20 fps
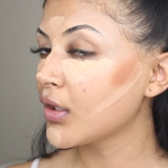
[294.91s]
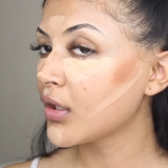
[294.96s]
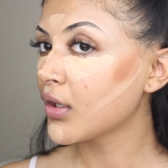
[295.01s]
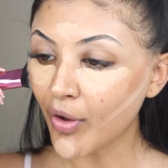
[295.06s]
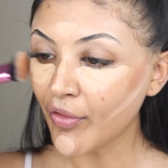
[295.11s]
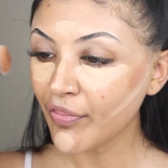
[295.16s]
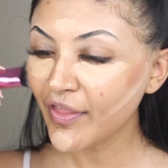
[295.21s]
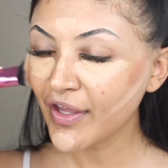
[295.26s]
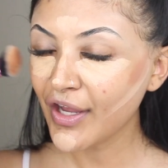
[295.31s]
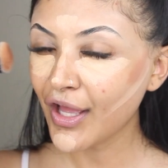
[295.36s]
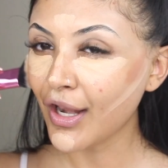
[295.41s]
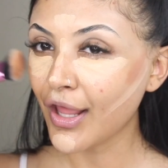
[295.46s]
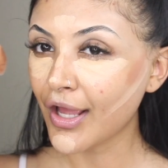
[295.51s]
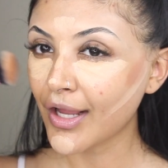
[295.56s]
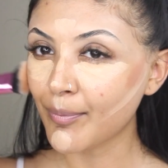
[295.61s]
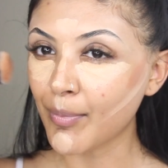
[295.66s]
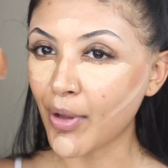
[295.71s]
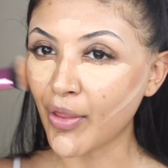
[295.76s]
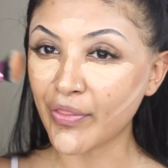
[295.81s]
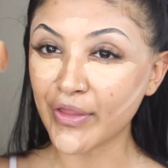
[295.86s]
One thing I
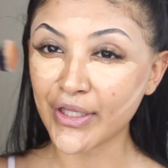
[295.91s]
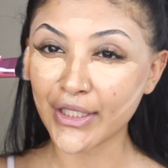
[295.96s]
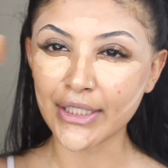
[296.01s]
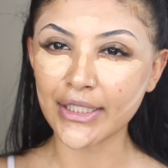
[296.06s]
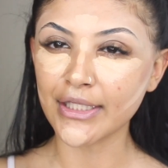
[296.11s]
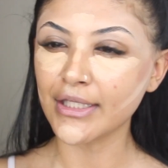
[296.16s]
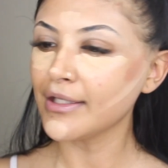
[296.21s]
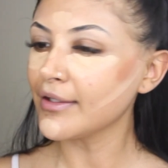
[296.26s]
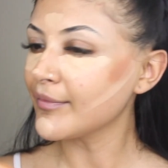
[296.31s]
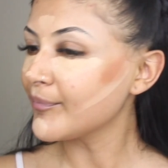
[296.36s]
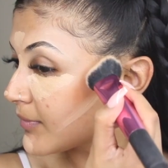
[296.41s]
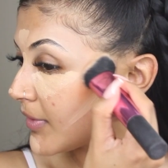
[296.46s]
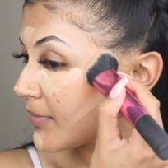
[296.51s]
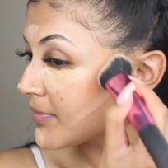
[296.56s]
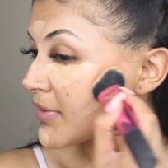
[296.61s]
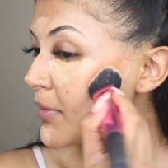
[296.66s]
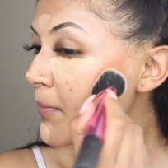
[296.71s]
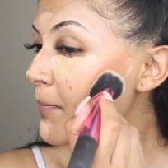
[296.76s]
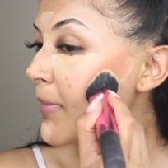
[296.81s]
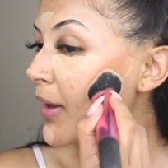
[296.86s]
like about the heat,
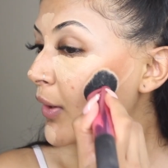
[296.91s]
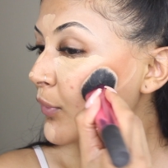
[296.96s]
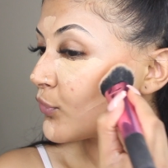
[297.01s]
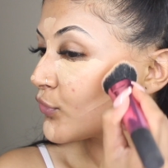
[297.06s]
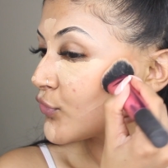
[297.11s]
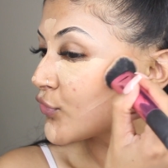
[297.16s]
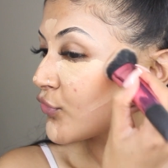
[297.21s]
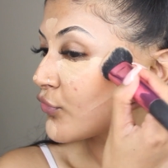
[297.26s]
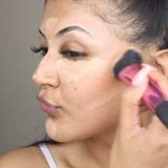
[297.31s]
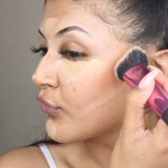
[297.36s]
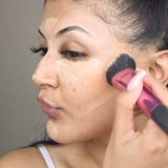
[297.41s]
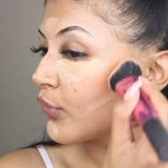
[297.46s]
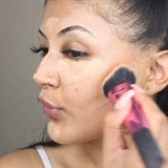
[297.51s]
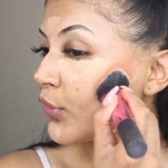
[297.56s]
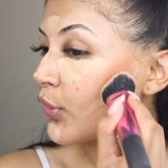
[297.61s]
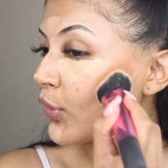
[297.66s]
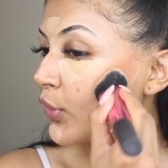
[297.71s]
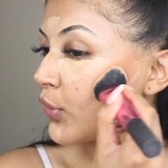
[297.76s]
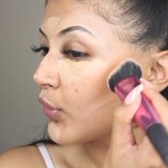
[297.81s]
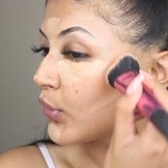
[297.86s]
sometimes it melts
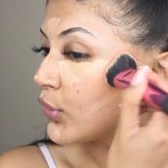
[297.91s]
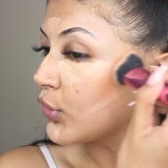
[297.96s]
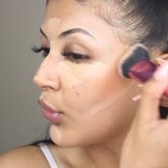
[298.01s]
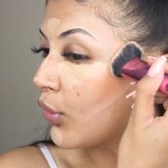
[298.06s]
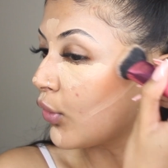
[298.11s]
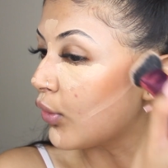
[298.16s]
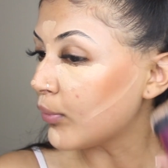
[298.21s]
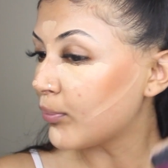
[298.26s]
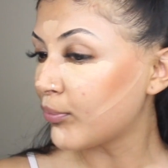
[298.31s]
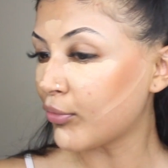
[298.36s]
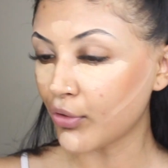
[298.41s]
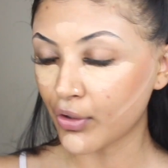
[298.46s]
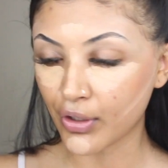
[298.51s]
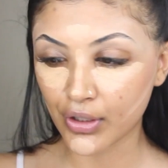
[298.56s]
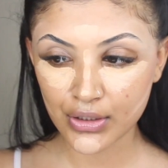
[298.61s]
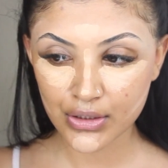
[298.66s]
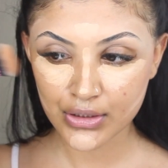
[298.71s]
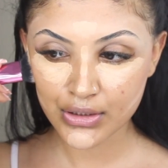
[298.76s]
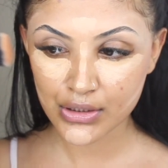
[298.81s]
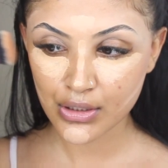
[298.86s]
your
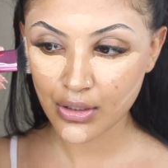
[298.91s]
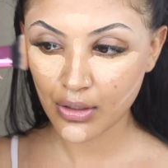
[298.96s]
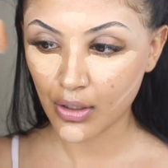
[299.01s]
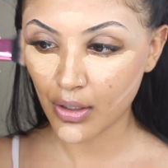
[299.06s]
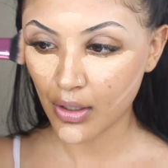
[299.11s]
products